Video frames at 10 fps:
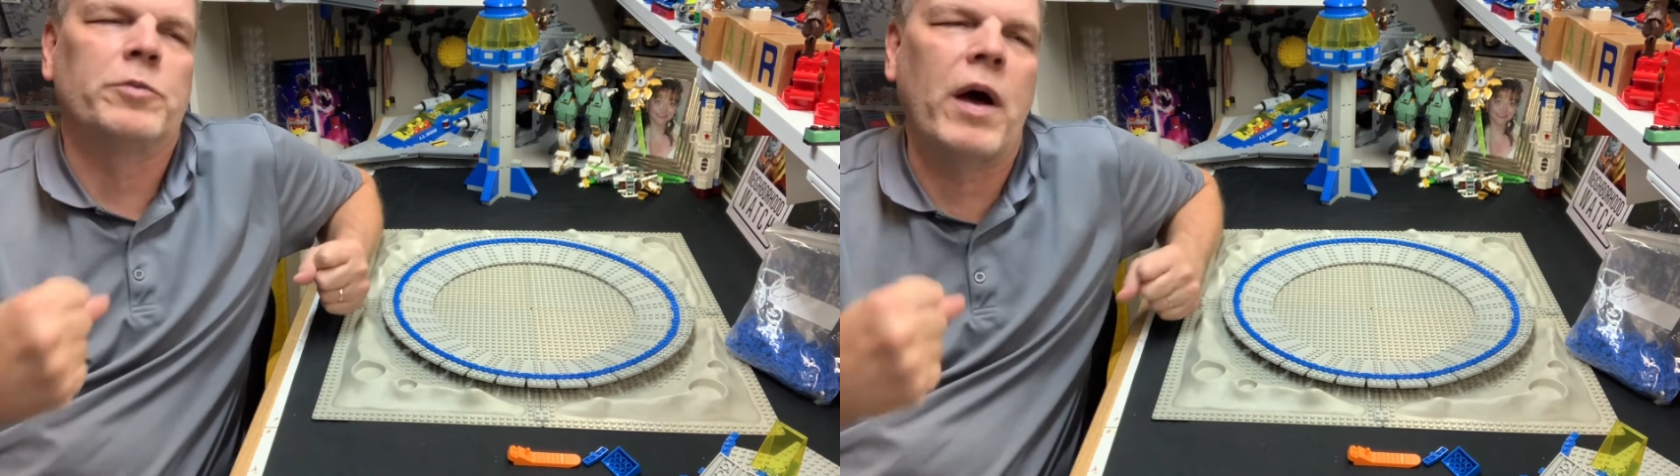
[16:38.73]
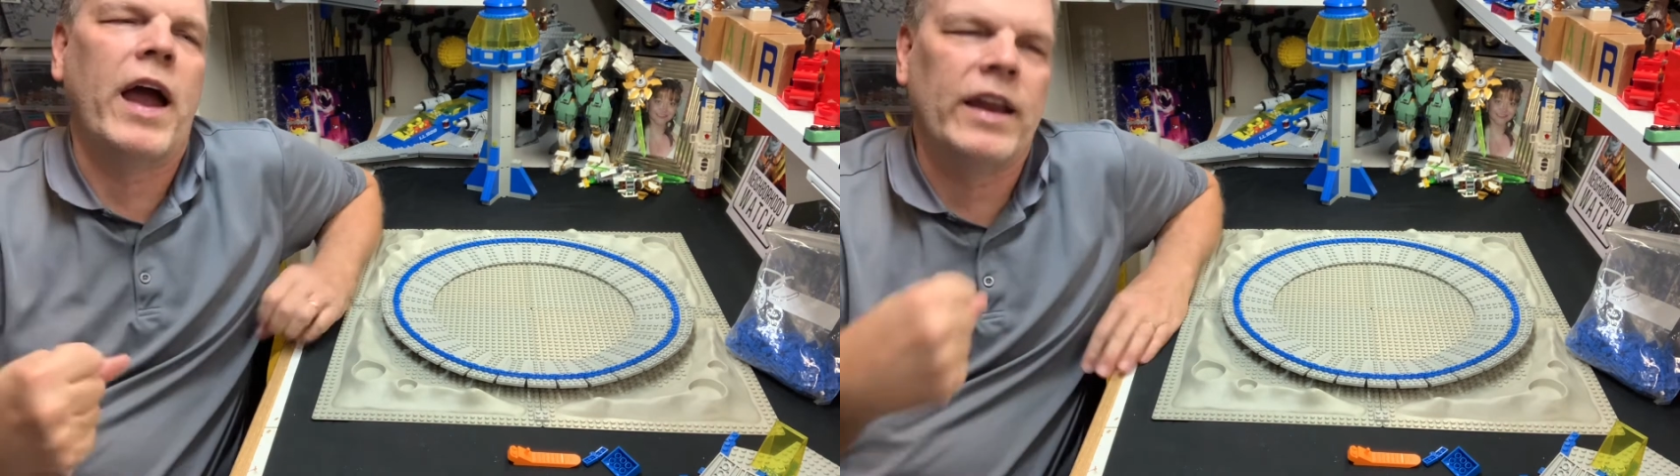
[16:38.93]

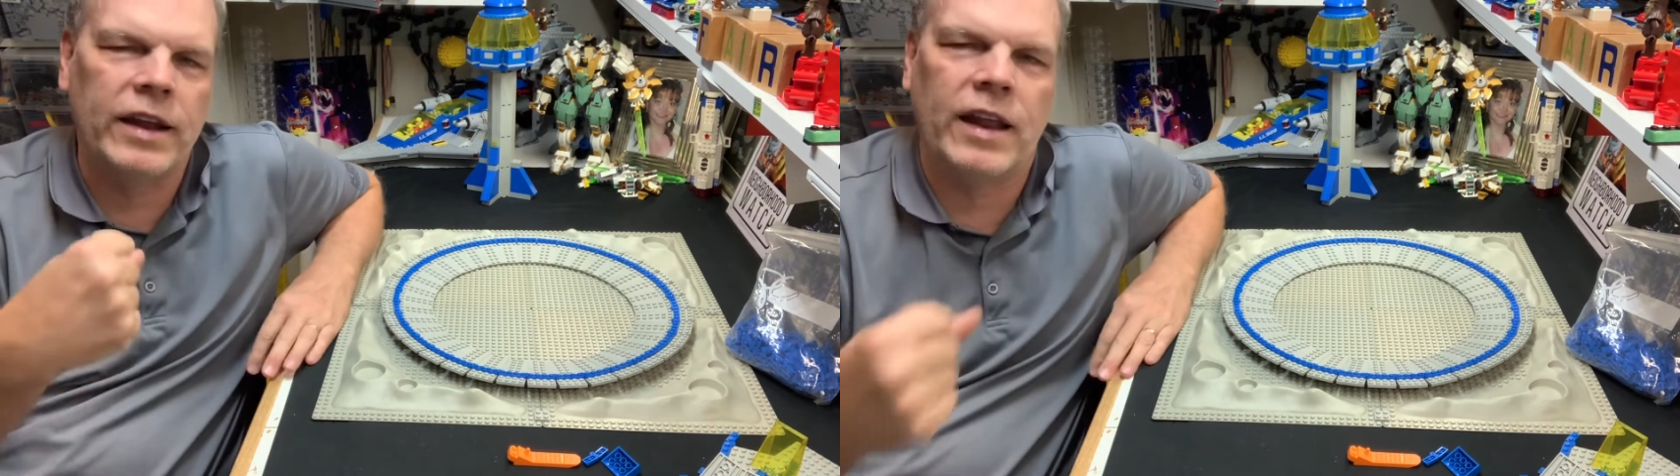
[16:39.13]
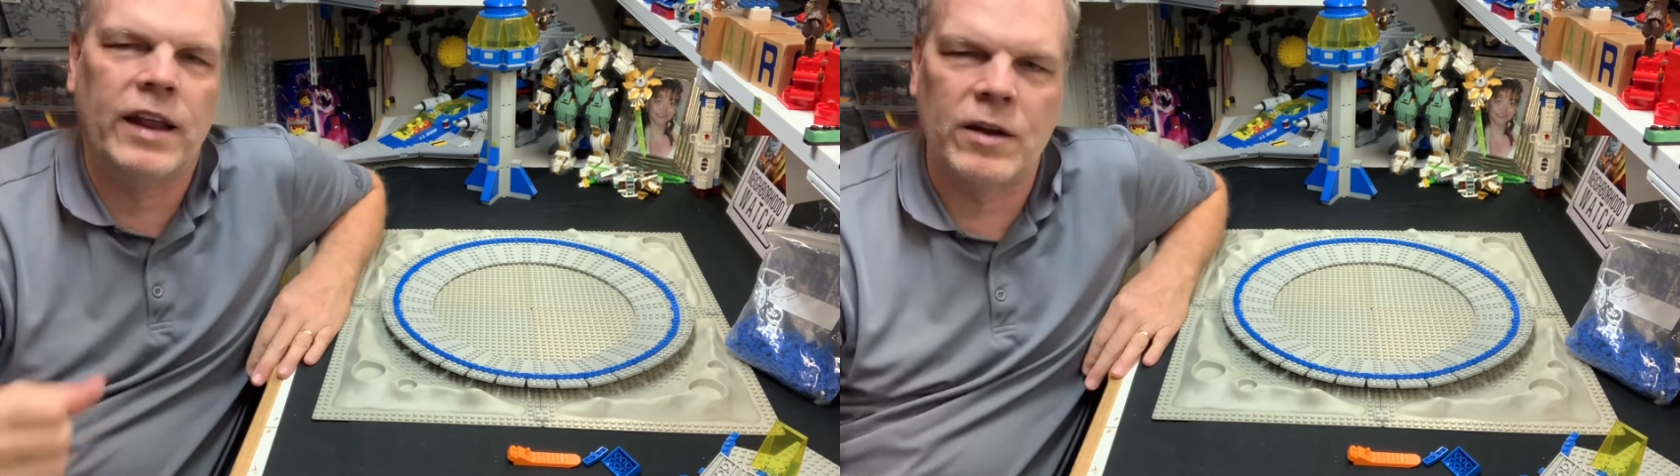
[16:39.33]
by and I
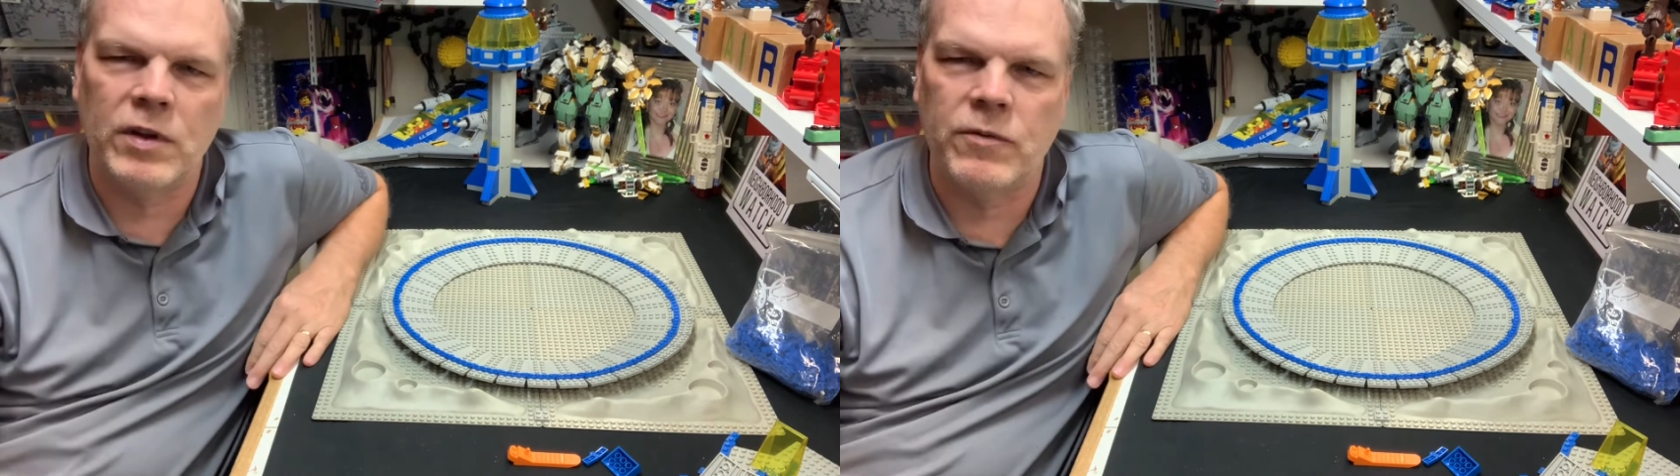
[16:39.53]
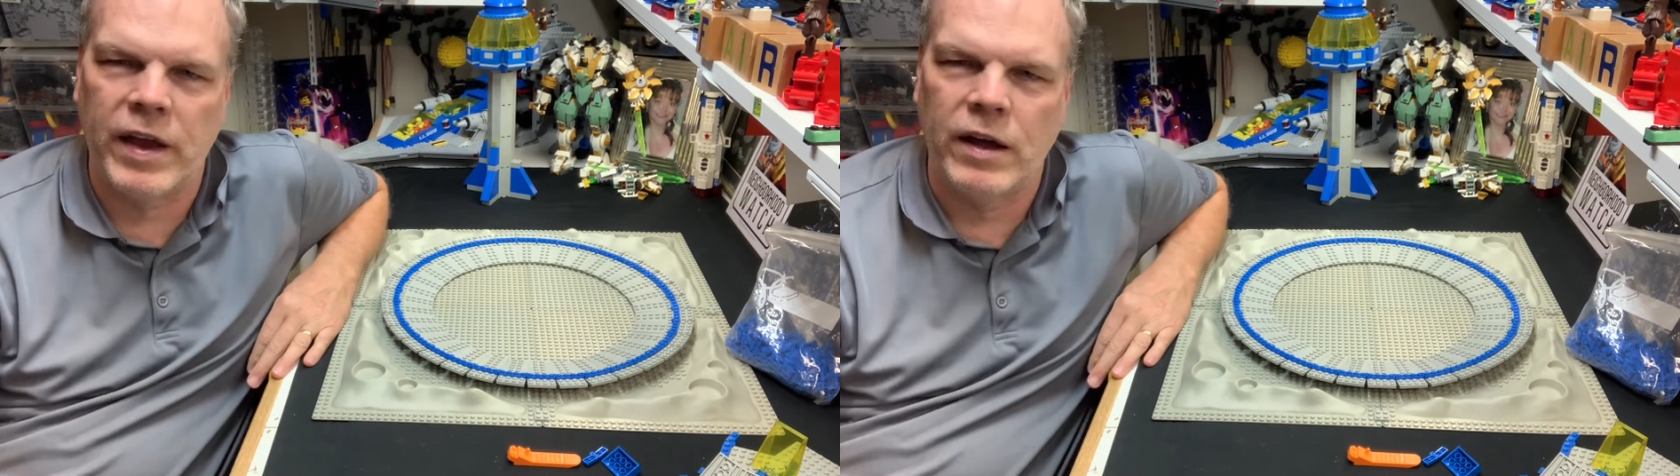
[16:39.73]
didn't get them
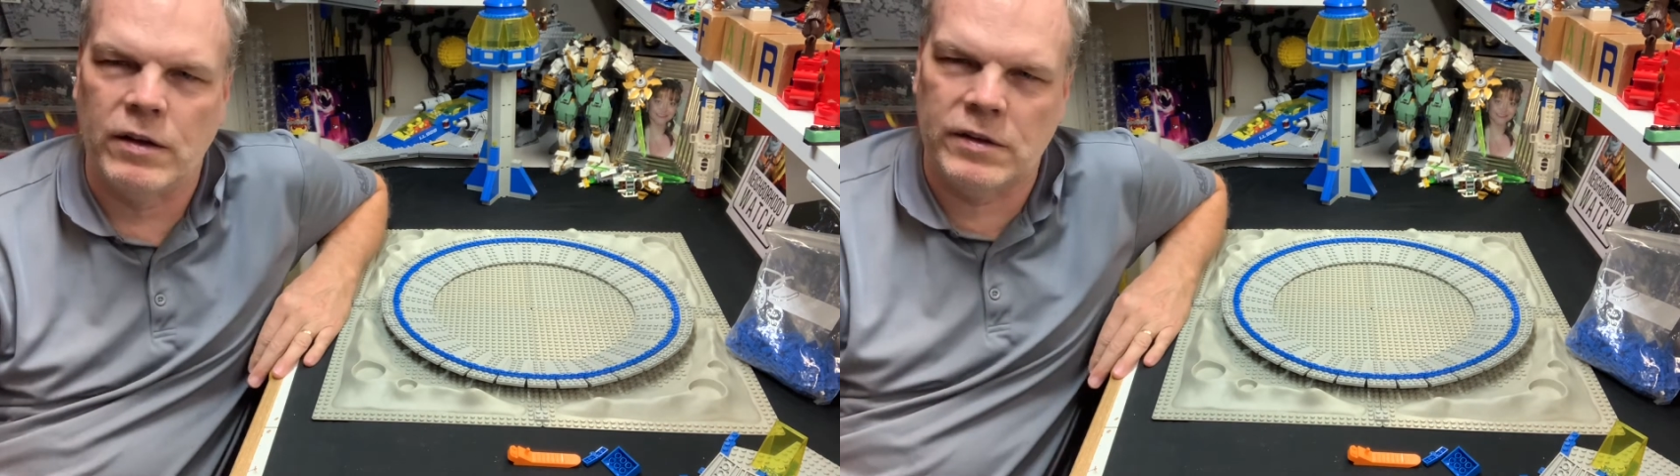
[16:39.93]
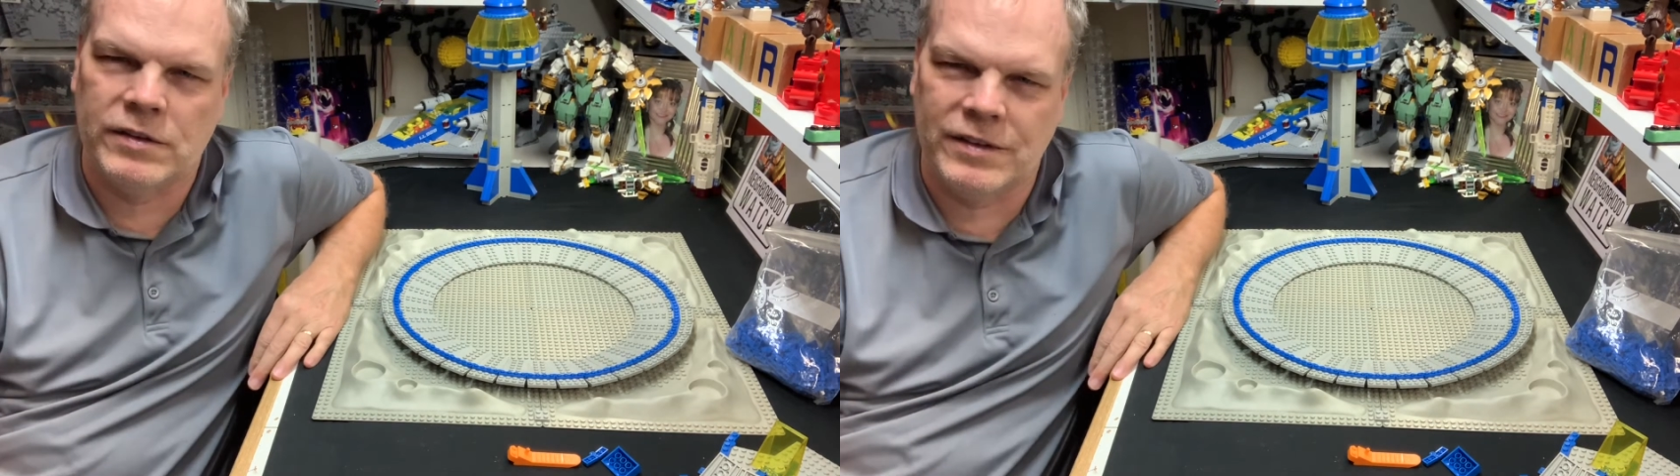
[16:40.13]
in the mail.